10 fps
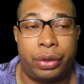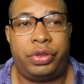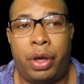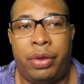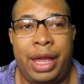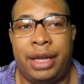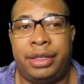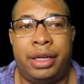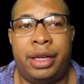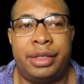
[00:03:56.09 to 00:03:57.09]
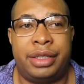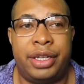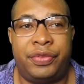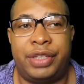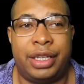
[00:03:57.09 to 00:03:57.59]
So that does
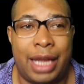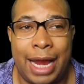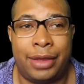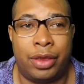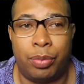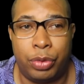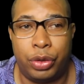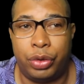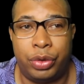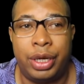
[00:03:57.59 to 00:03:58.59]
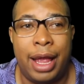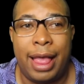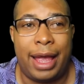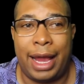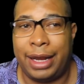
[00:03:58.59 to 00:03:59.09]
lift and lighten the mood,
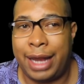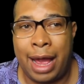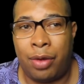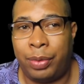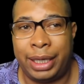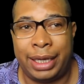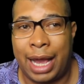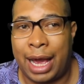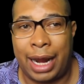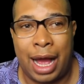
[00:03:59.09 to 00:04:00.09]
and now we got